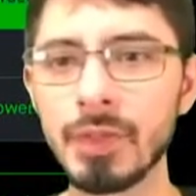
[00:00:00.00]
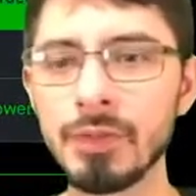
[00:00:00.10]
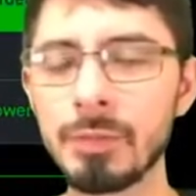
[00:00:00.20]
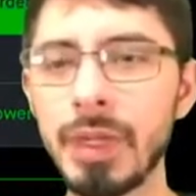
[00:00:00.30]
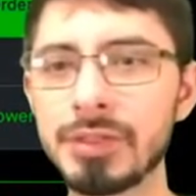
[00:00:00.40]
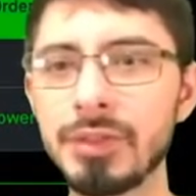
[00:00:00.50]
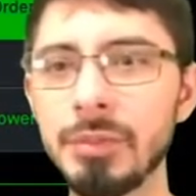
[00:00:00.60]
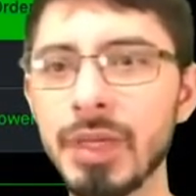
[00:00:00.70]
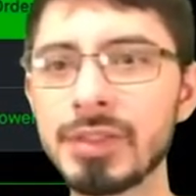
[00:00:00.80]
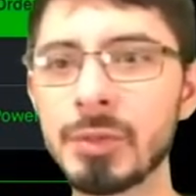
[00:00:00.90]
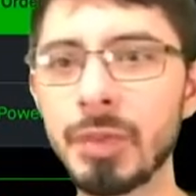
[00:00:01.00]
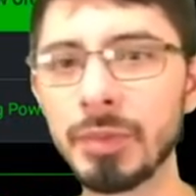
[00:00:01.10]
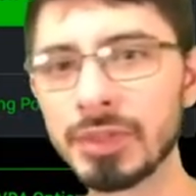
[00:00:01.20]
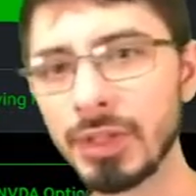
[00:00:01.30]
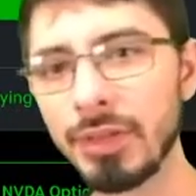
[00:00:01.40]
For the past 3 months, it's pretty
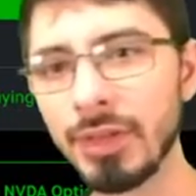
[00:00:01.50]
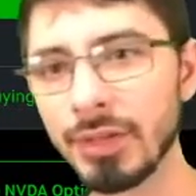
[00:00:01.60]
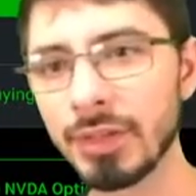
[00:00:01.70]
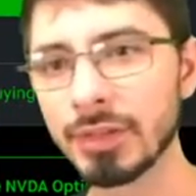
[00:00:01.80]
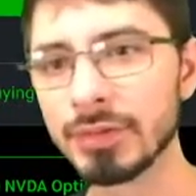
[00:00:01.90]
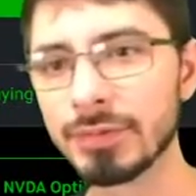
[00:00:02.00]
much done nothing.